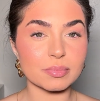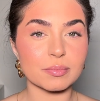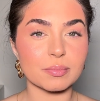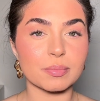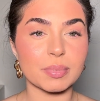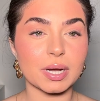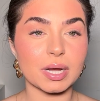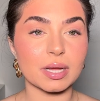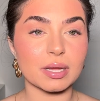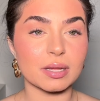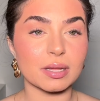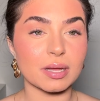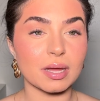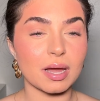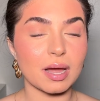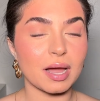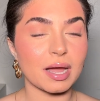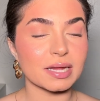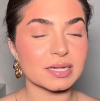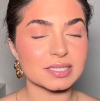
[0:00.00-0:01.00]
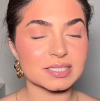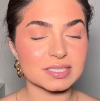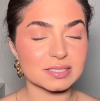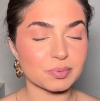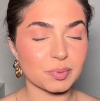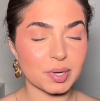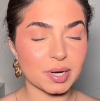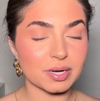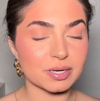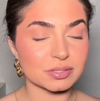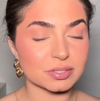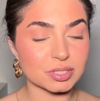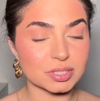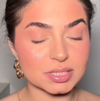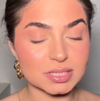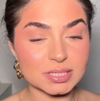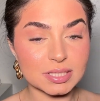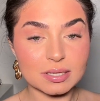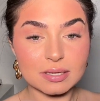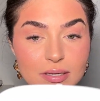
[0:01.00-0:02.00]
but I swear it's
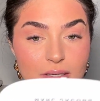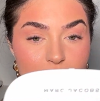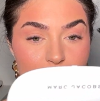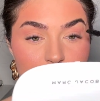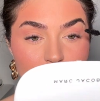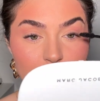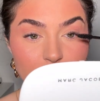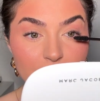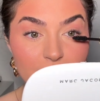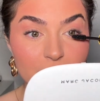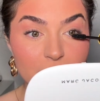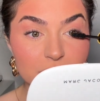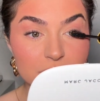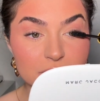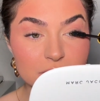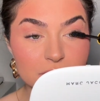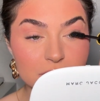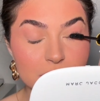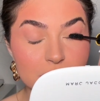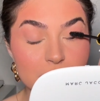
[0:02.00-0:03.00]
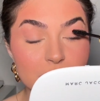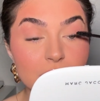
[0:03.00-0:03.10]
just like the best.